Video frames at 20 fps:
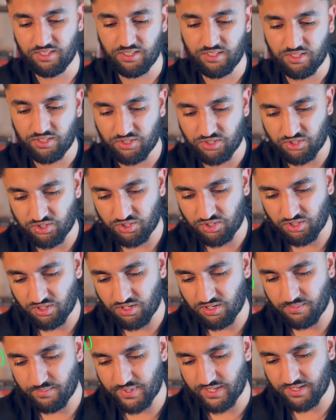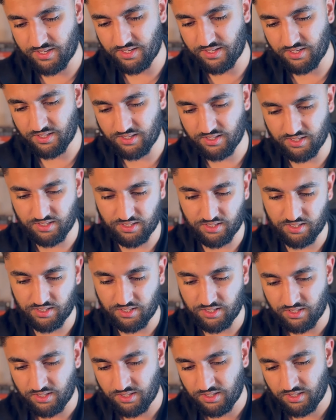Charmander,
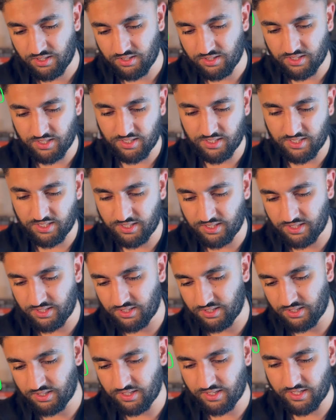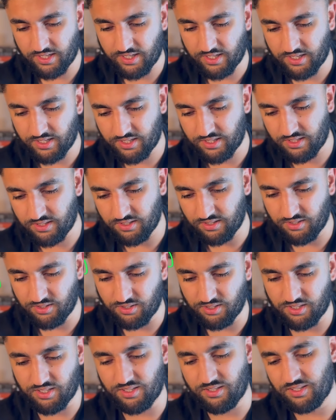Denny, and oh,